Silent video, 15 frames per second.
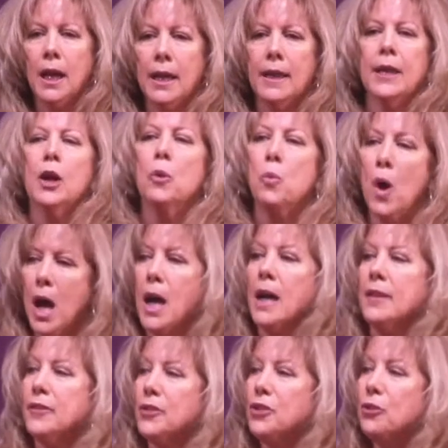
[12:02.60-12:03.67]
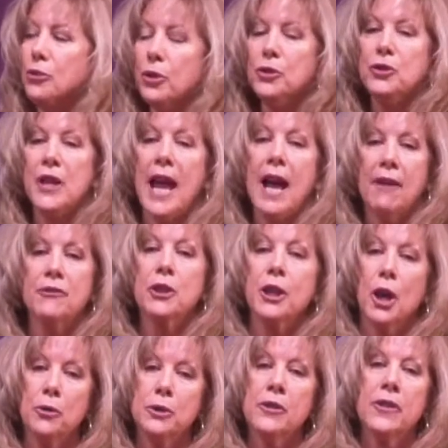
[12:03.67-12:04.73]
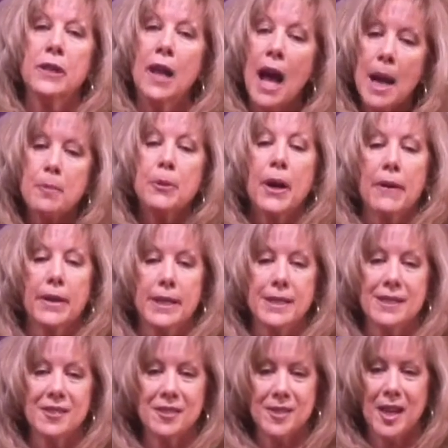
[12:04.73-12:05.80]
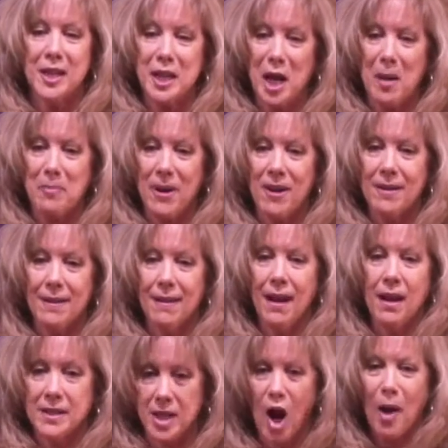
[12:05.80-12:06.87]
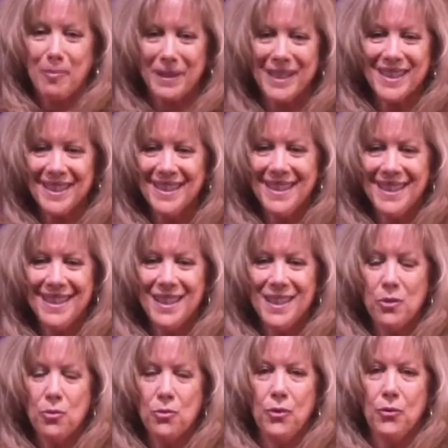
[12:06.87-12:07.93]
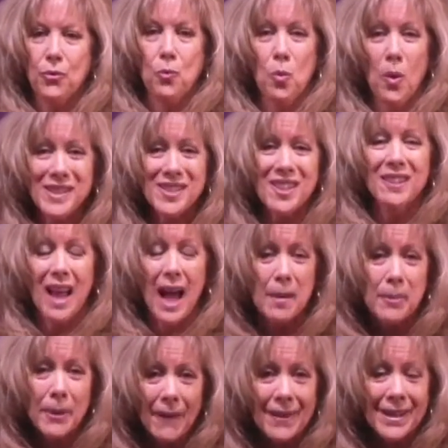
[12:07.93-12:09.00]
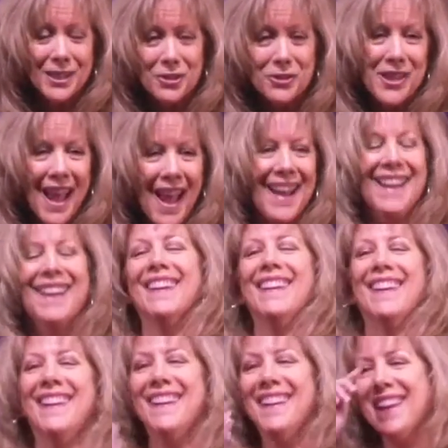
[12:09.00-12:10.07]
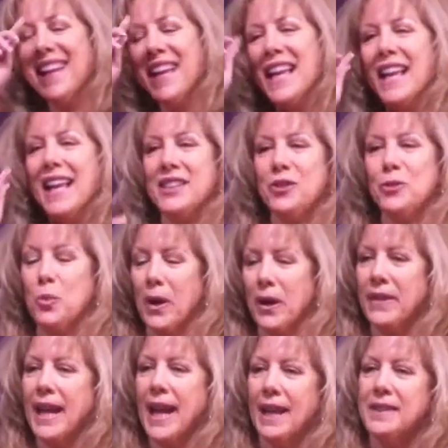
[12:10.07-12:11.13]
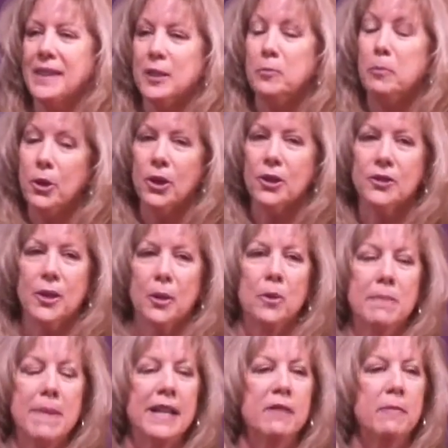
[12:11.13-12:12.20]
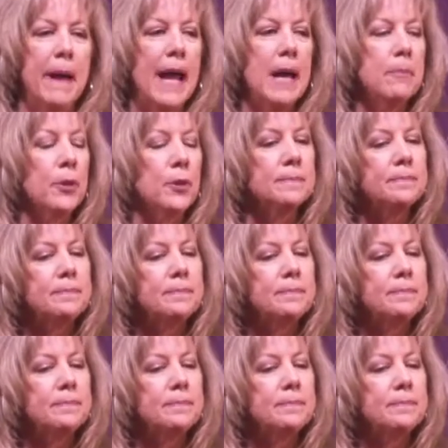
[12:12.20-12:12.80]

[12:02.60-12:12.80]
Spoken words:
There was. You used to have to go to the library to study up on a topic. What's a library, you say? It's where they had these books that were made of paper.